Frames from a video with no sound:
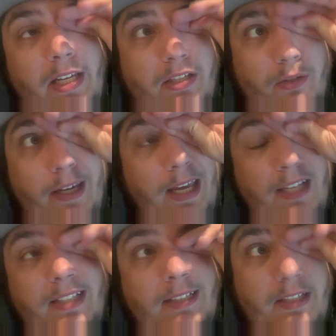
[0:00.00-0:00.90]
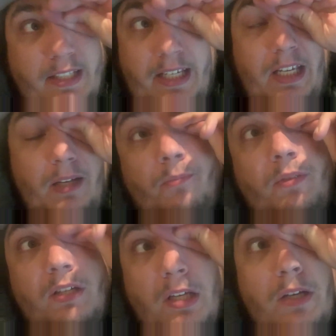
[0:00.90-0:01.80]
it, so I can't send it to
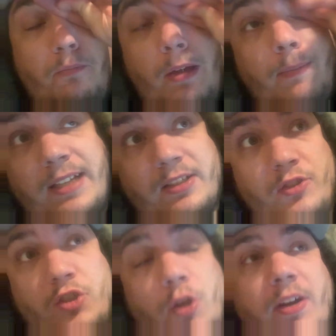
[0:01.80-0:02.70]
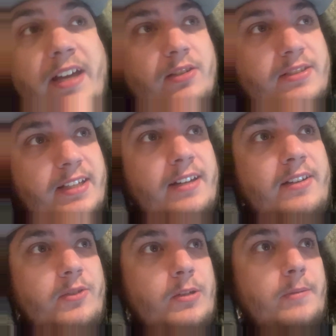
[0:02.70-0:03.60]
him. Maybe as a joke, I could send
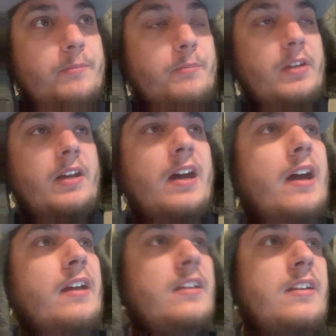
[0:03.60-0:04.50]
it to him. But uh,